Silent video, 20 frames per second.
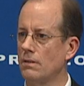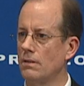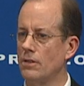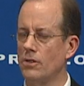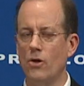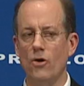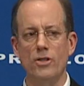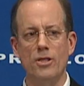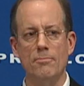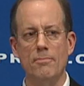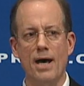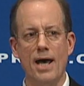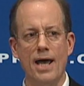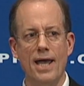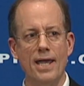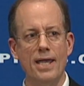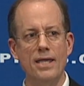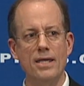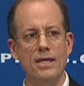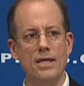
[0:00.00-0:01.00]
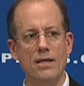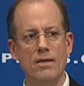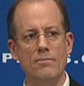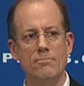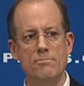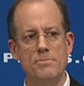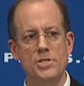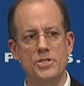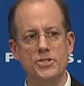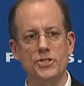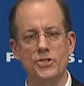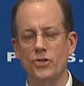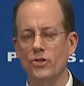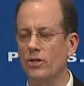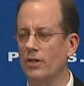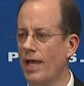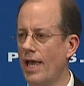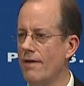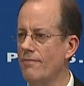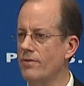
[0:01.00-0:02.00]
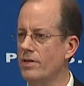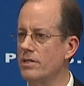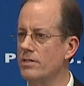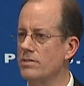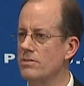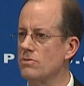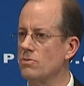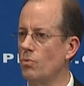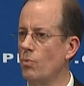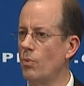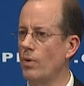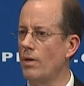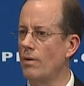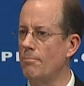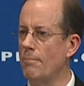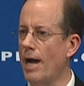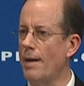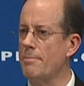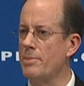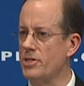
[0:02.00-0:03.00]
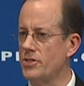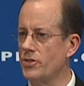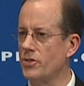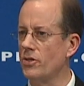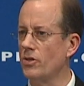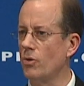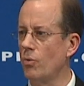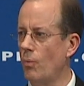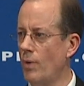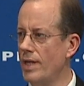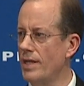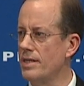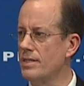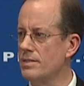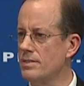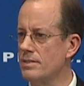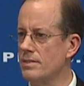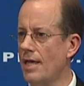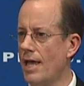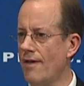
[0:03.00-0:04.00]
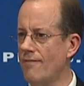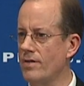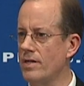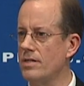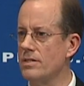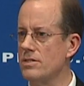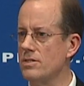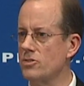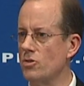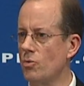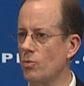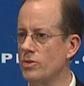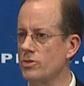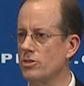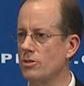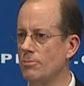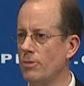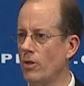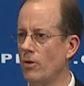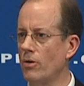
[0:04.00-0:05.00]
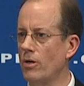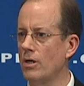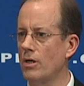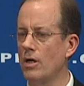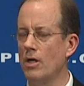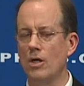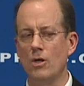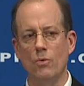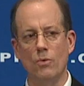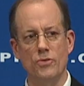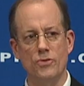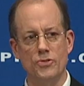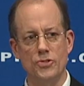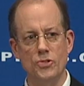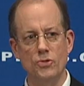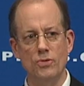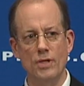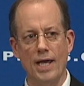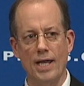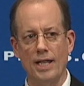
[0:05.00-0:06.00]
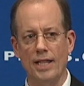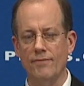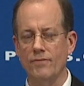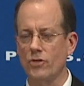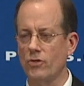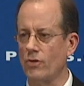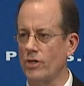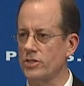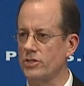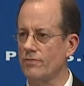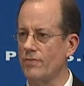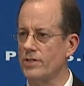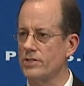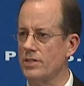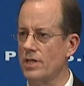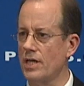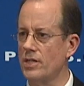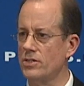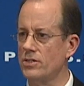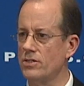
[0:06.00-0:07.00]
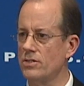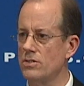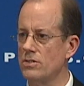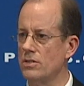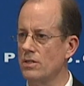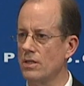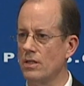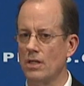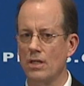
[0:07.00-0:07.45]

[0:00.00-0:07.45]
You know that my material evidence, my material witness evidence as a whistleblower with two 9 11 congressional investigations